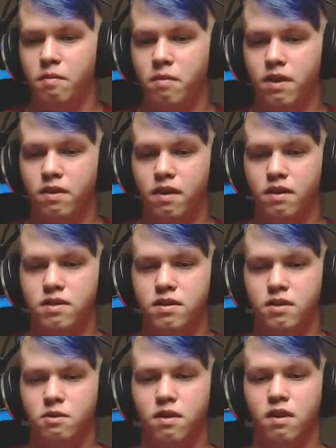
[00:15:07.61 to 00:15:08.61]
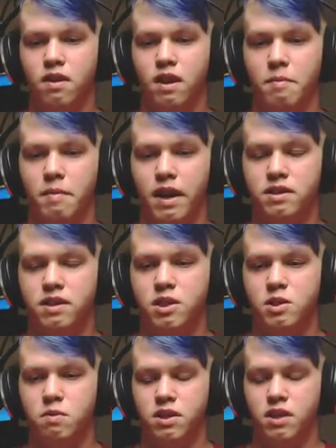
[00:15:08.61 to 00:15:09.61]
my thing is too that like I'm actually
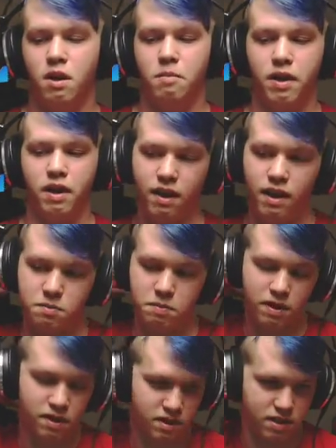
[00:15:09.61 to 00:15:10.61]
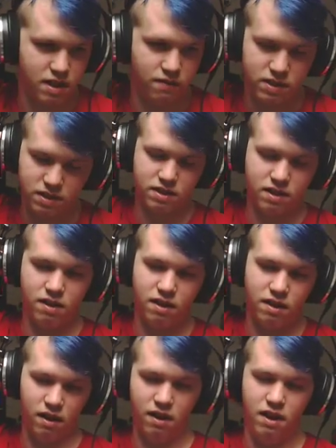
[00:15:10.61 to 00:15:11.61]
switching out my case because the
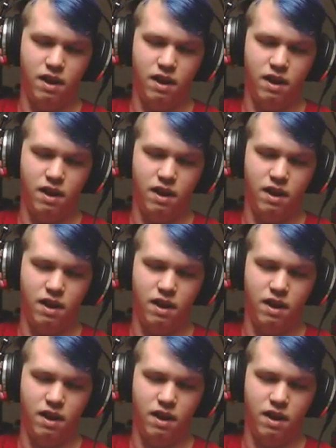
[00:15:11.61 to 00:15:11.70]
760T